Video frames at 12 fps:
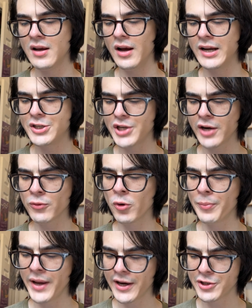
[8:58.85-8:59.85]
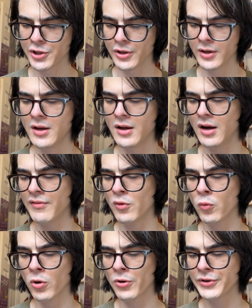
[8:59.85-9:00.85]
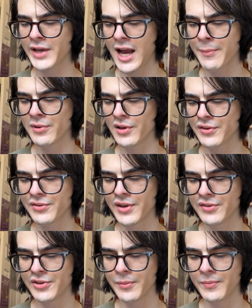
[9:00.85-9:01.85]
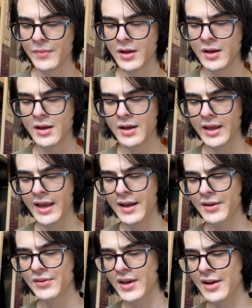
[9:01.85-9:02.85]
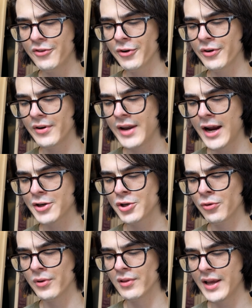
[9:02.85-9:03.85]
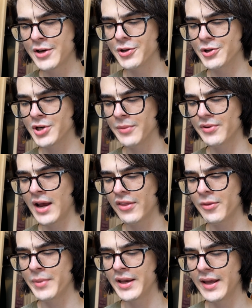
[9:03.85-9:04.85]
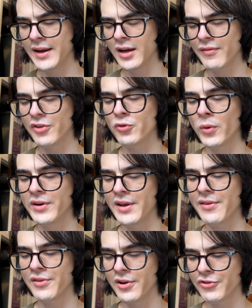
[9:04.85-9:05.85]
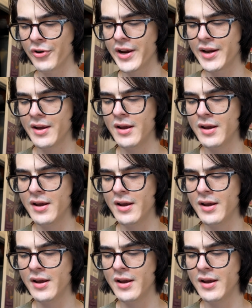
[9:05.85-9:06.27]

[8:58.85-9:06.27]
a general picture of the world capitalist system in its international relationships at the beginning of the 20th century,